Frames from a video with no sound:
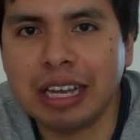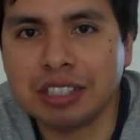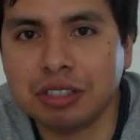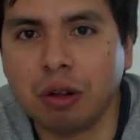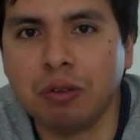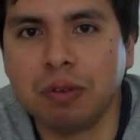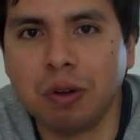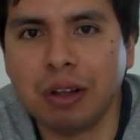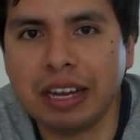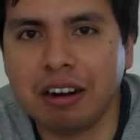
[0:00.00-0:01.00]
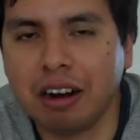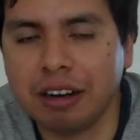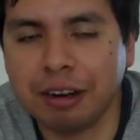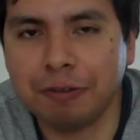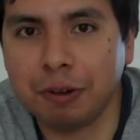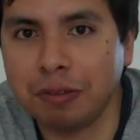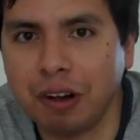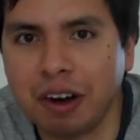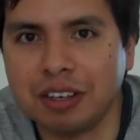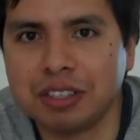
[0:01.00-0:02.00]
and soulful and full
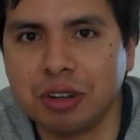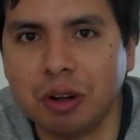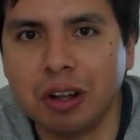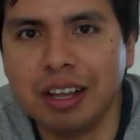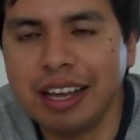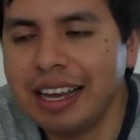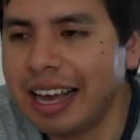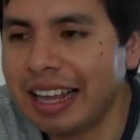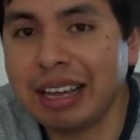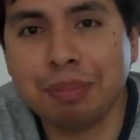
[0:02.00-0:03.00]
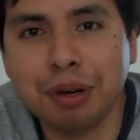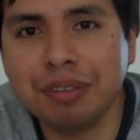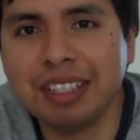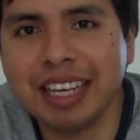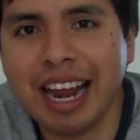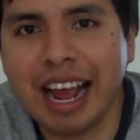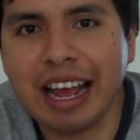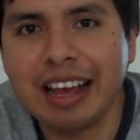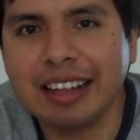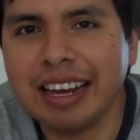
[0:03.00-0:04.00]
of heart and soul, and they proved it
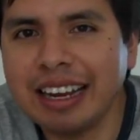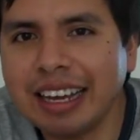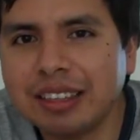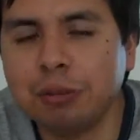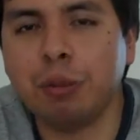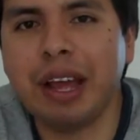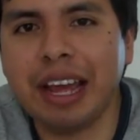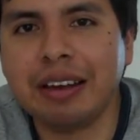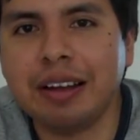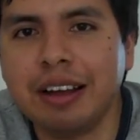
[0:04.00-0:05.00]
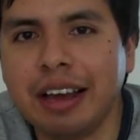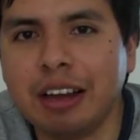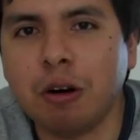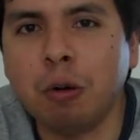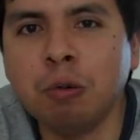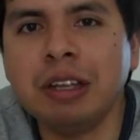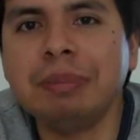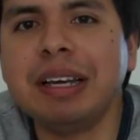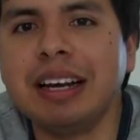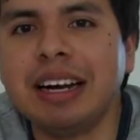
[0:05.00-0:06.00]
today. They didn't get the win, and
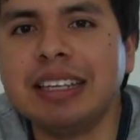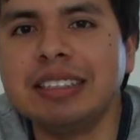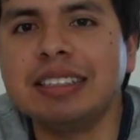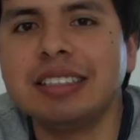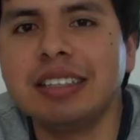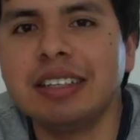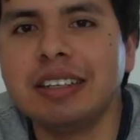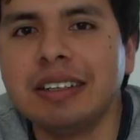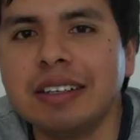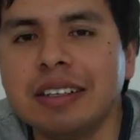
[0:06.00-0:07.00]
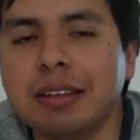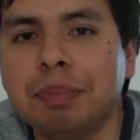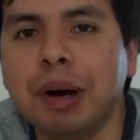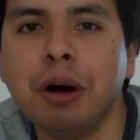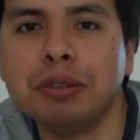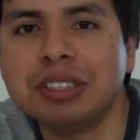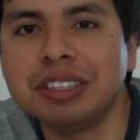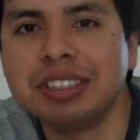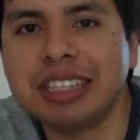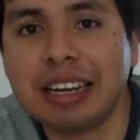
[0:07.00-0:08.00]
only because the
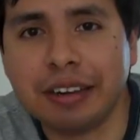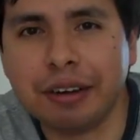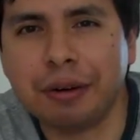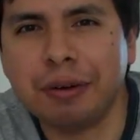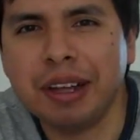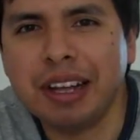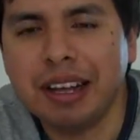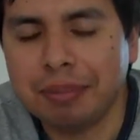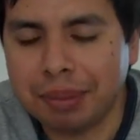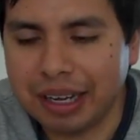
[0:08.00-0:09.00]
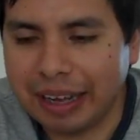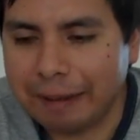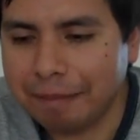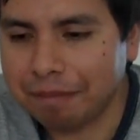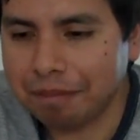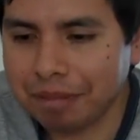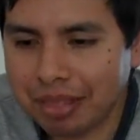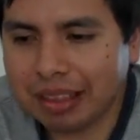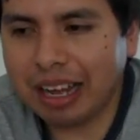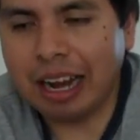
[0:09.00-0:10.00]
Post said no. But
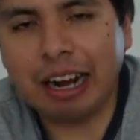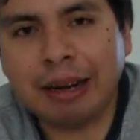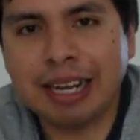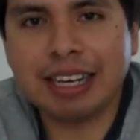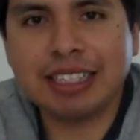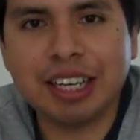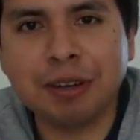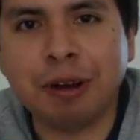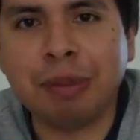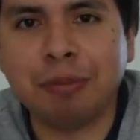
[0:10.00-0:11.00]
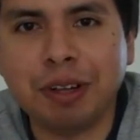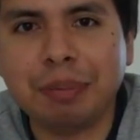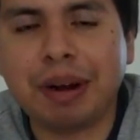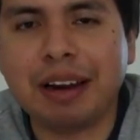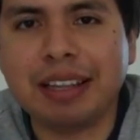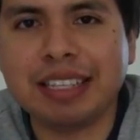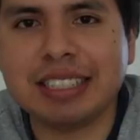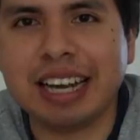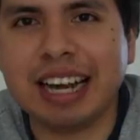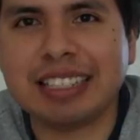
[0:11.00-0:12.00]
I gotta tell you, I'm really proud of
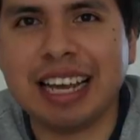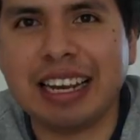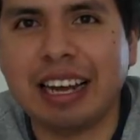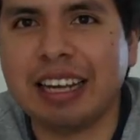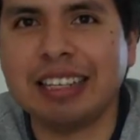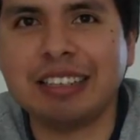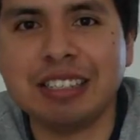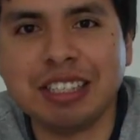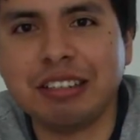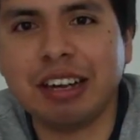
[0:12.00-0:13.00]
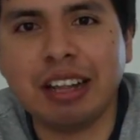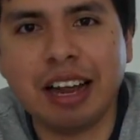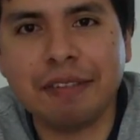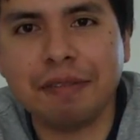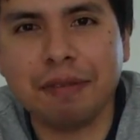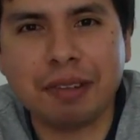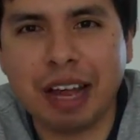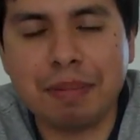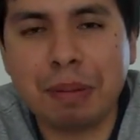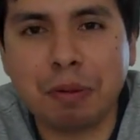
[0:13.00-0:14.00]
these guys, and considering a lot
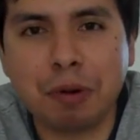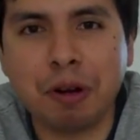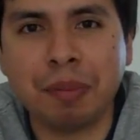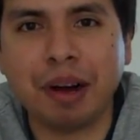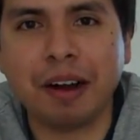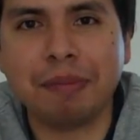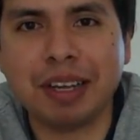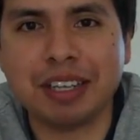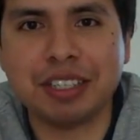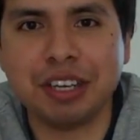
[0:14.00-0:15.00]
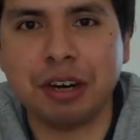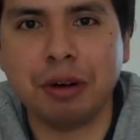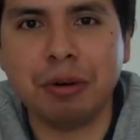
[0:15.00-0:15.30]
of people wrote them off because they